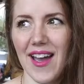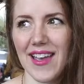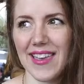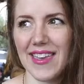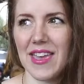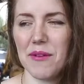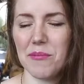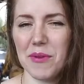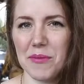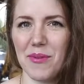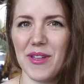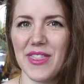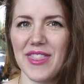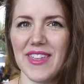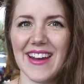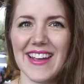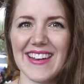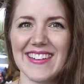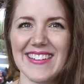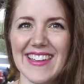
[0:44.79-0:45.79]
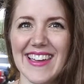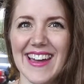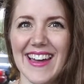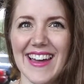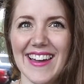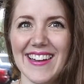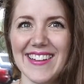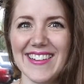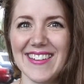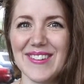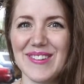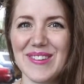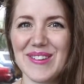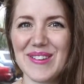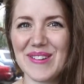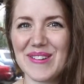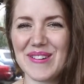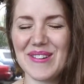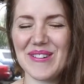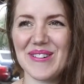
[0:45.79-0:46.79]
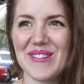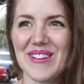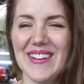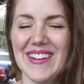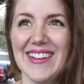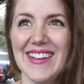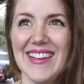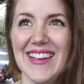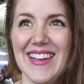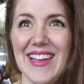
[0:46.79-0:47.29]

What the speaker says: I came up with an idea to